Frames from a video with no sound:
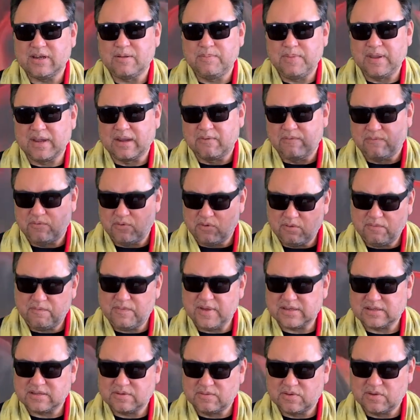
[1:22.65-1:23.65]
a big food
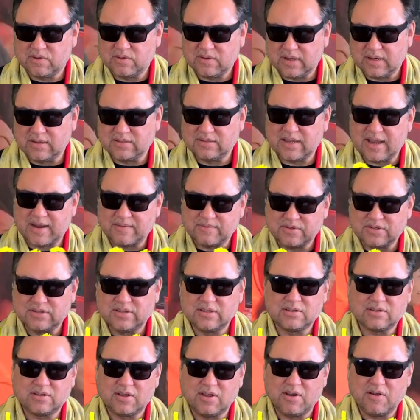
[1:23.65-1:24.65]
festival in San
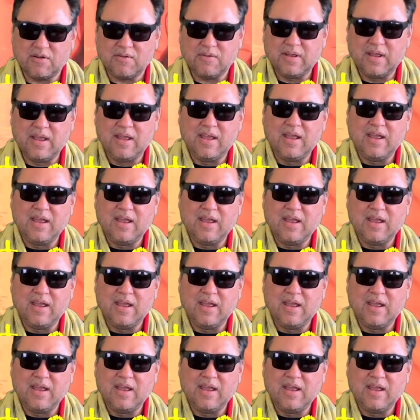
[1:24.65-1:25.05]
Francisco